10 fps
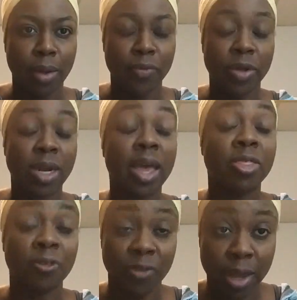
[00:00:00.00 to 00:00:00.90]
the
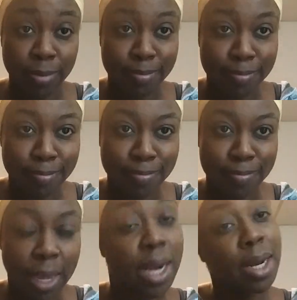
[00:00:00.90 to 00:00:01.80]
death of it.
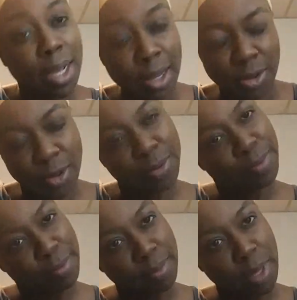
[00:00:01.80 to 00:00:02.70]
And it is,
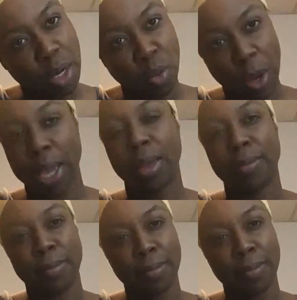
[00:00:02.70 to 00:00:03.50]
in a way.